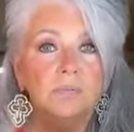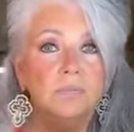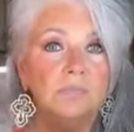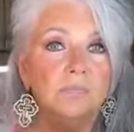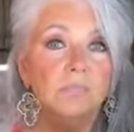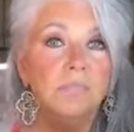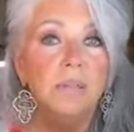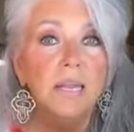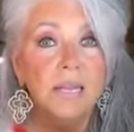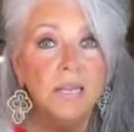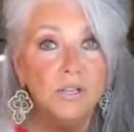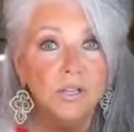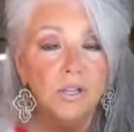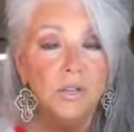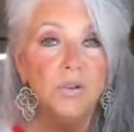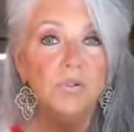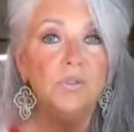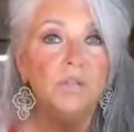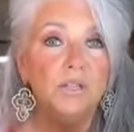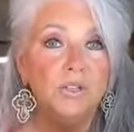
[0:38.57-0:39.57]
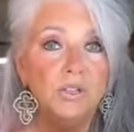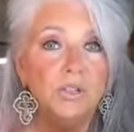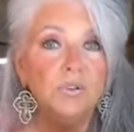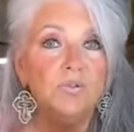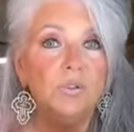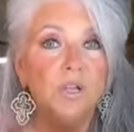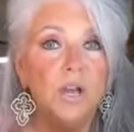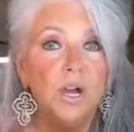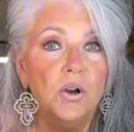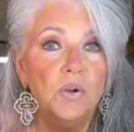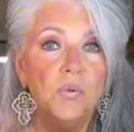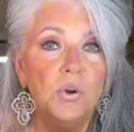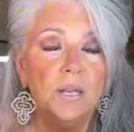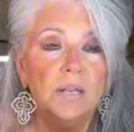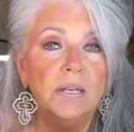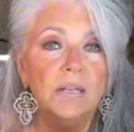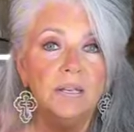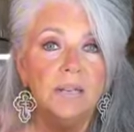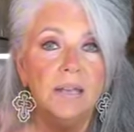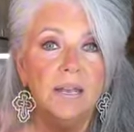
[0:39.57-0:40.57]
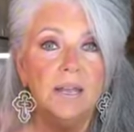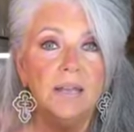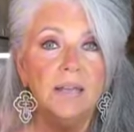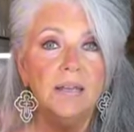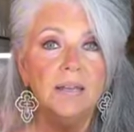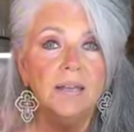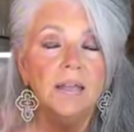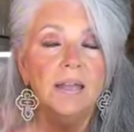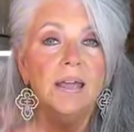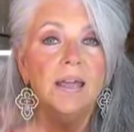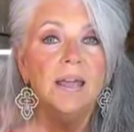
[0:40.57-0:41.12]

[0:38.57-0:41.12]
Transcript: menu that you go in and get,